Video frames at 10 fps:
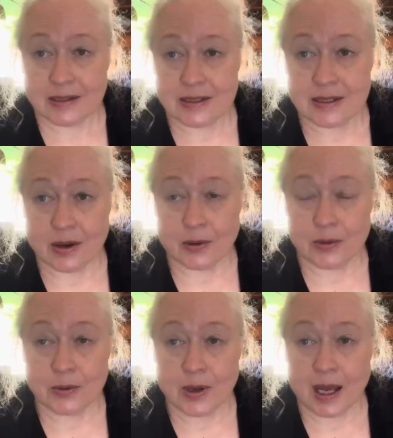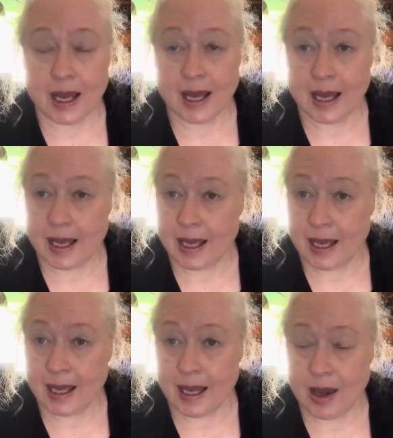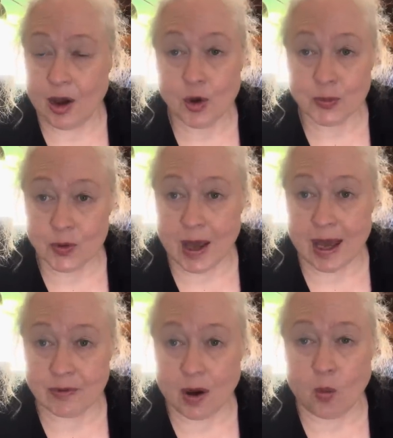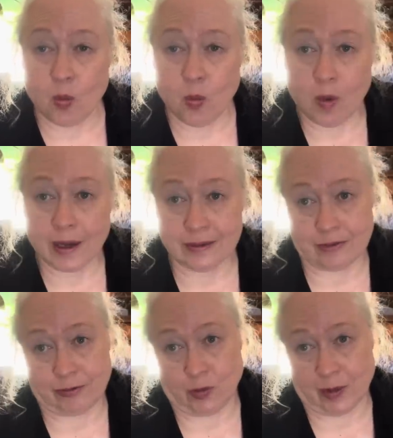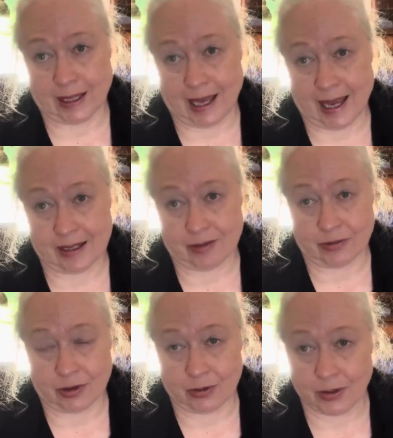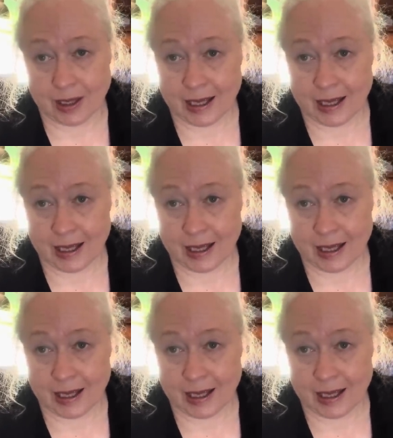So hope you have a wonderful week ahead of you